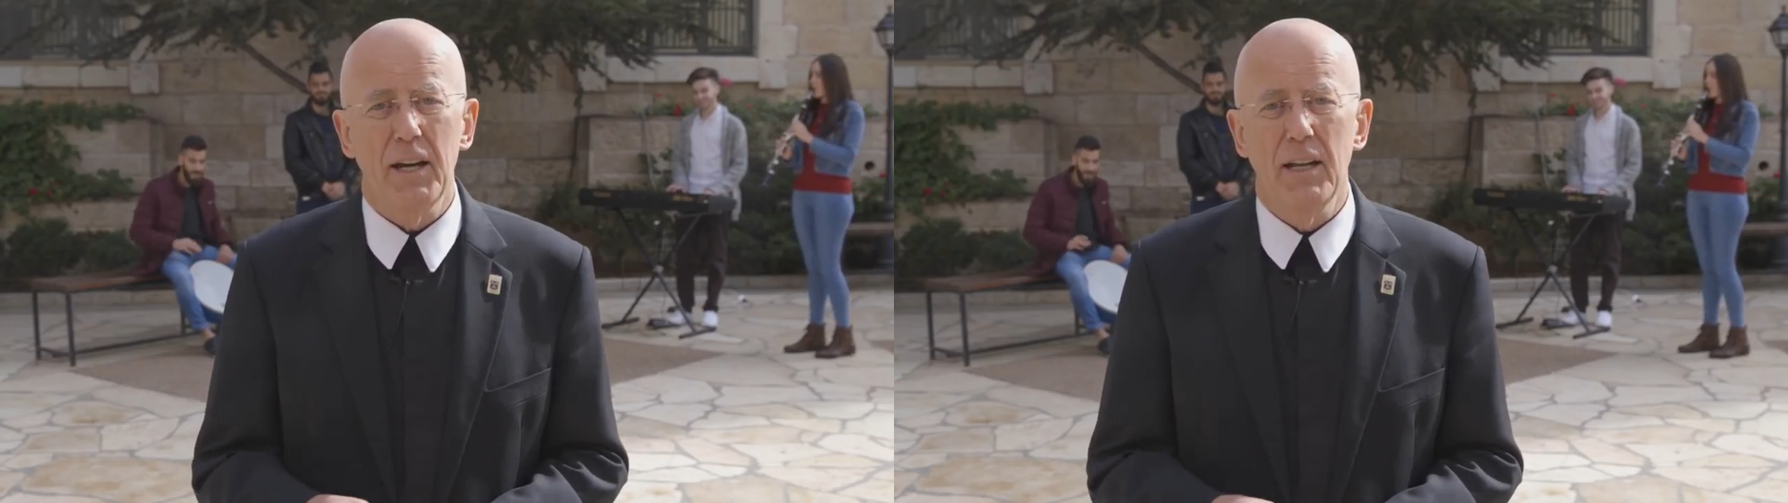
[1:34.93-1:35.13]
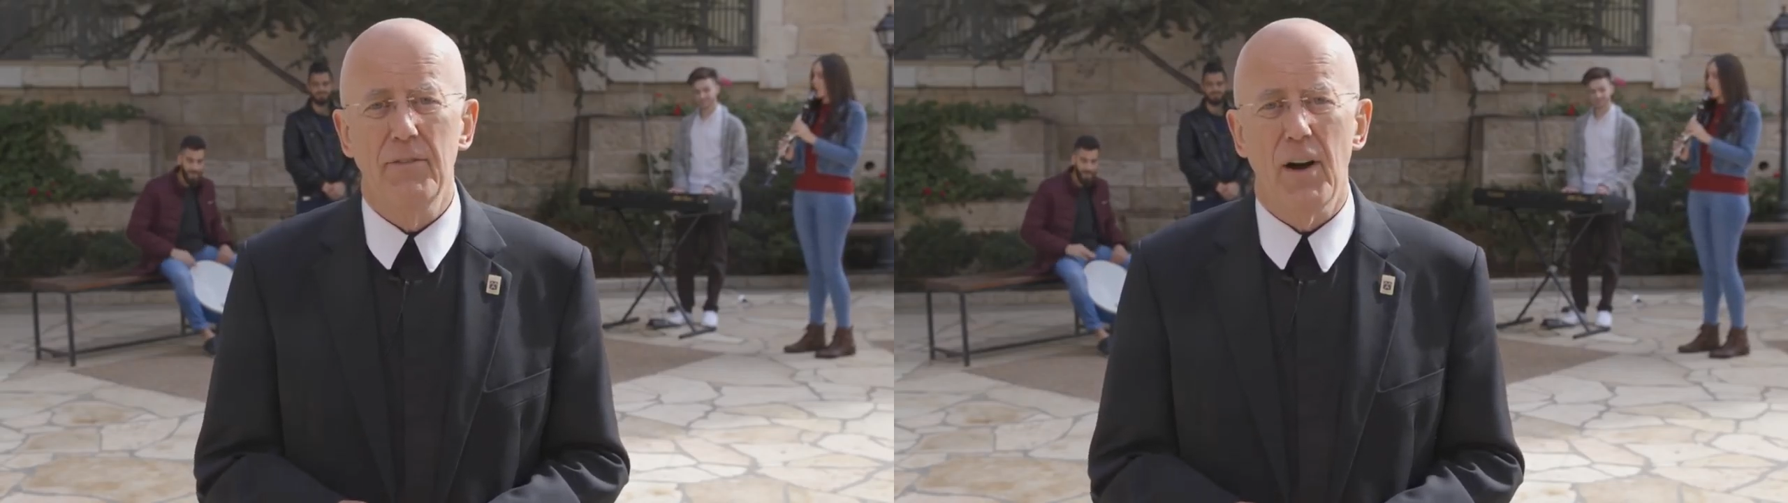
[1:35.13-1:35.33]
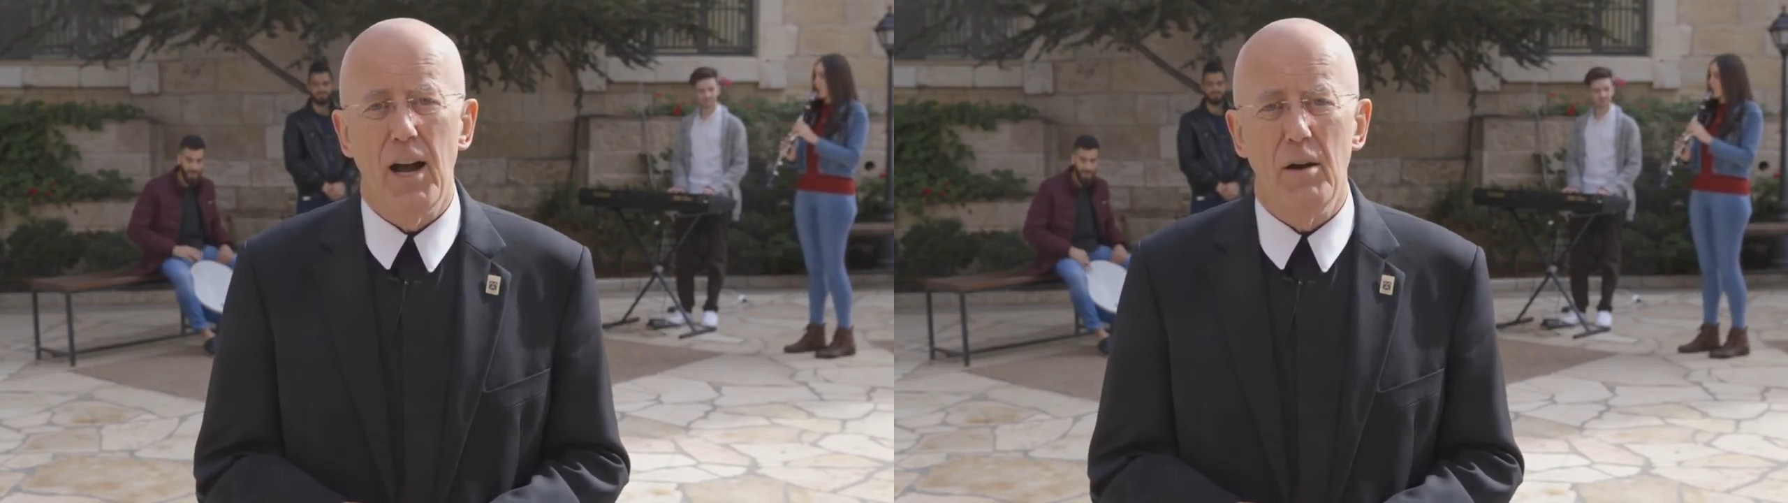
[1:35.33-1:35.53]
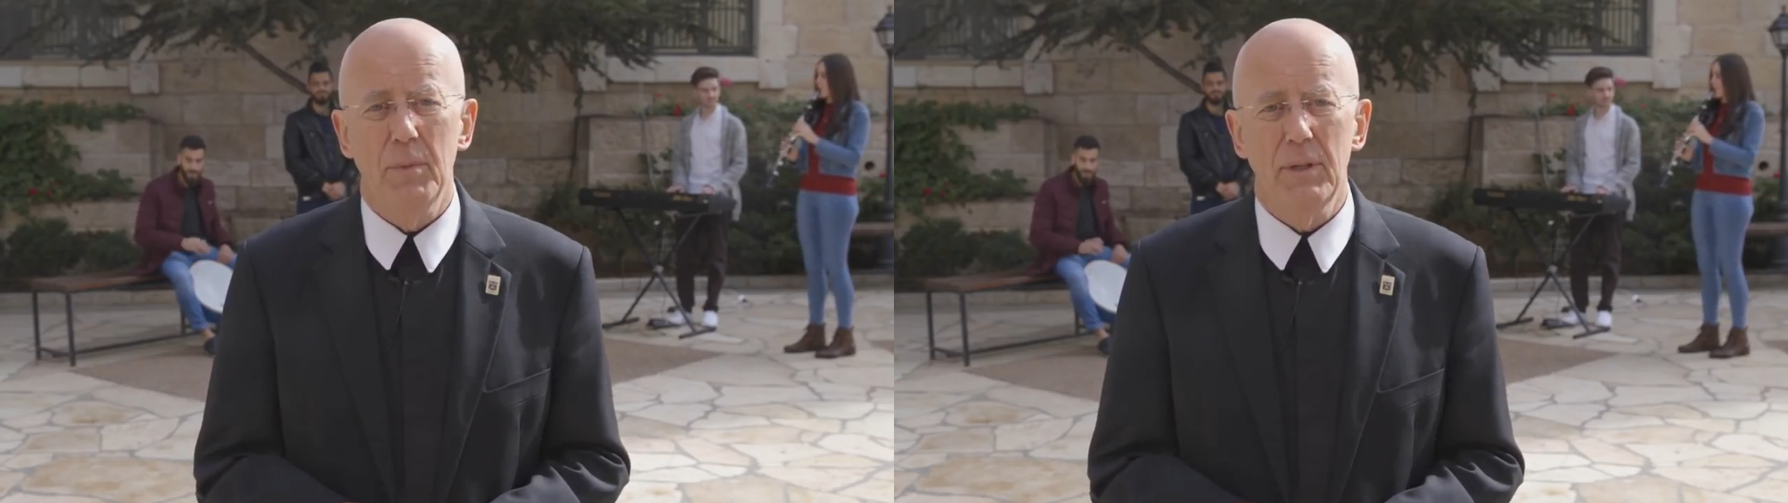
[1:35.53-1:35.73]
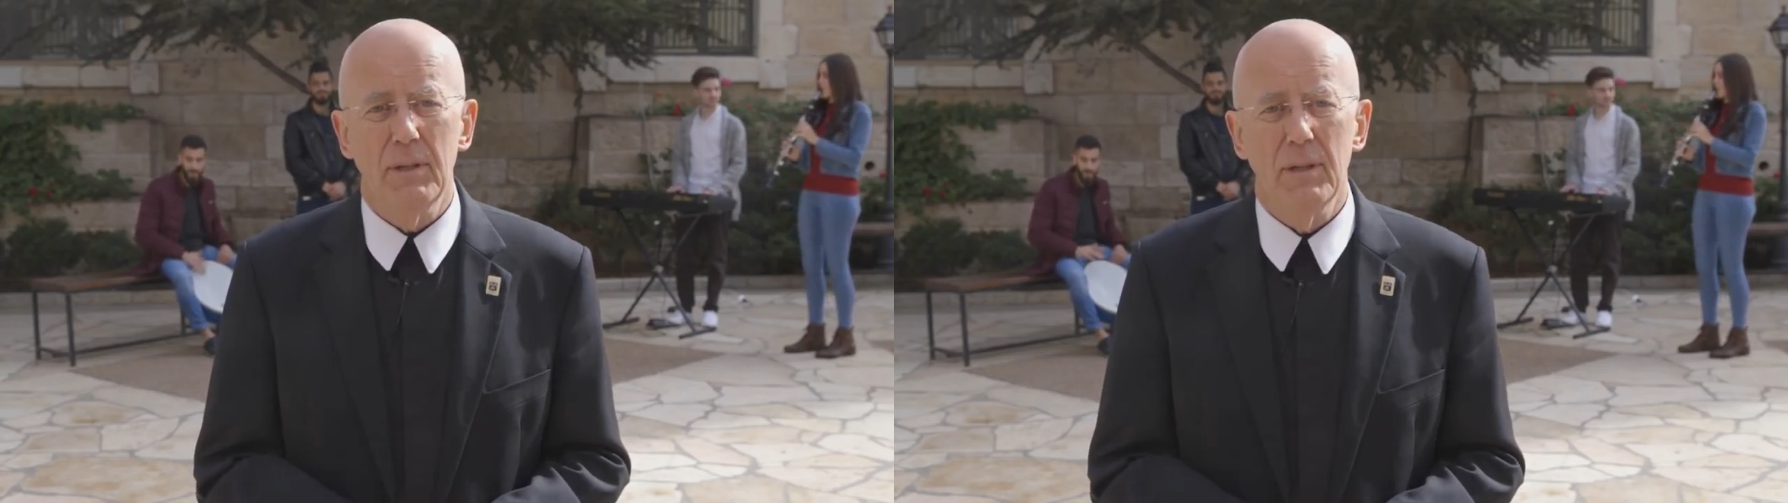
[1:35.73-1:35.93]
an
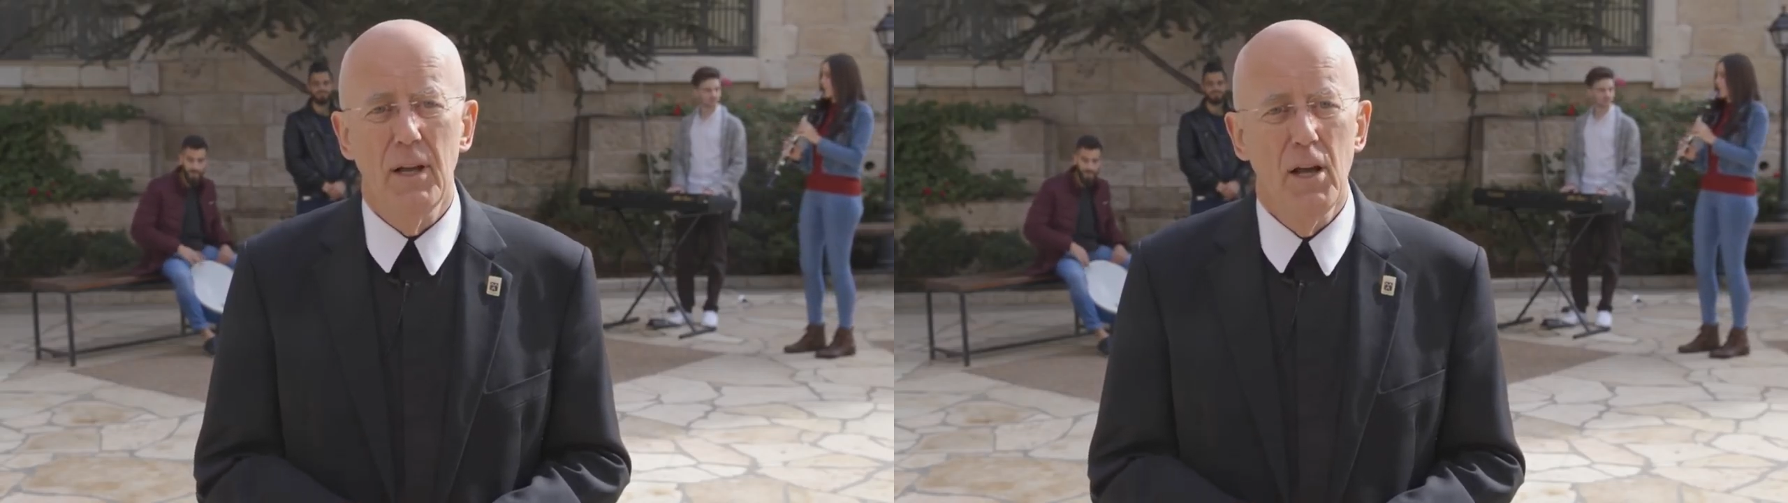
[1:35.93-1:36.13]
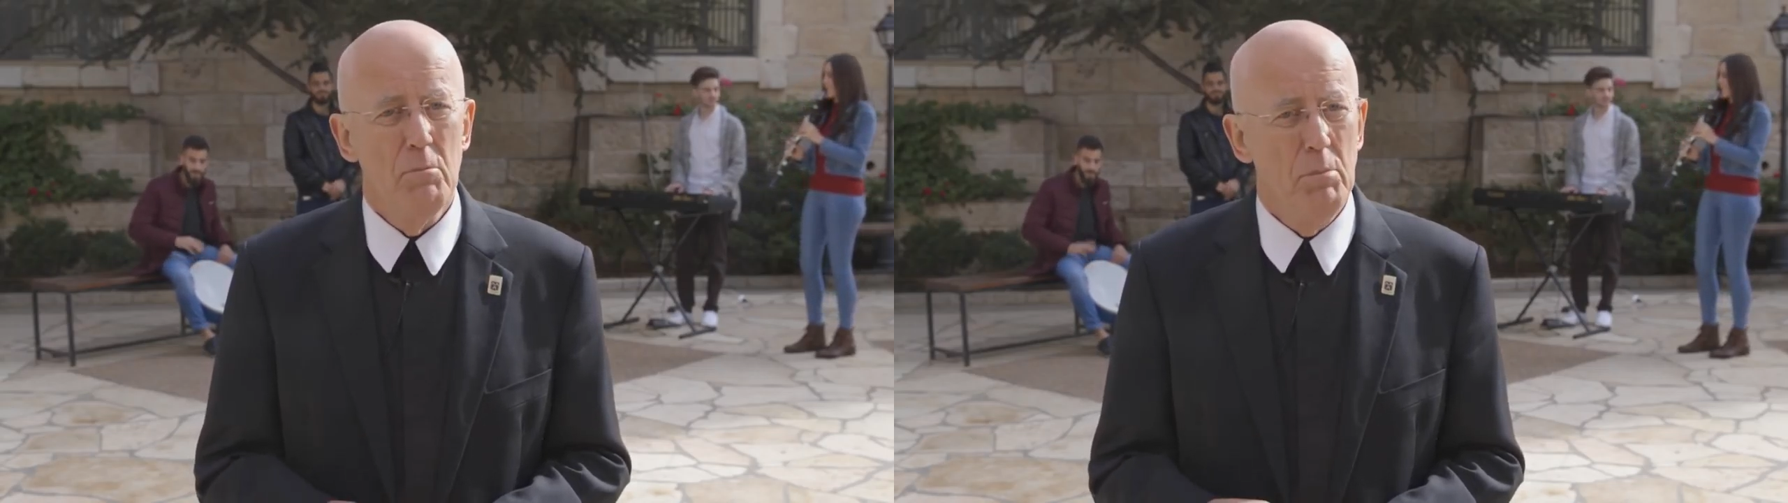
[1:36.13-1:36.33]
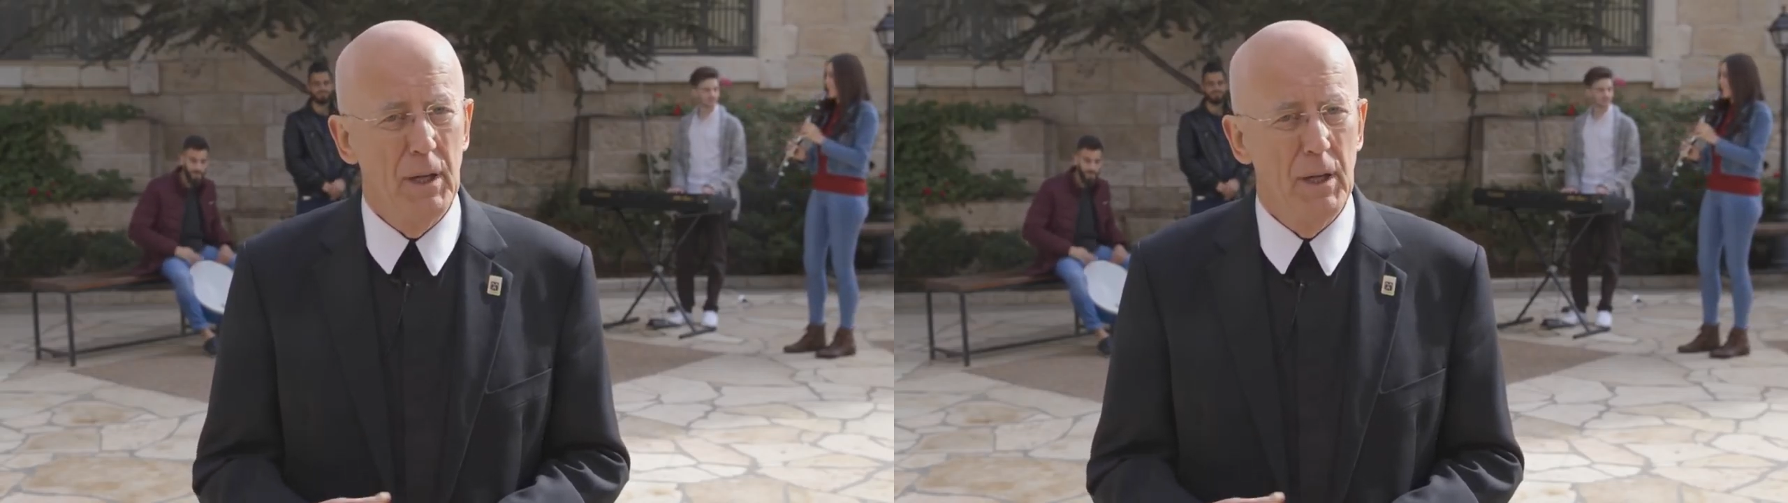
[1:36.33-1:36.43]
environment,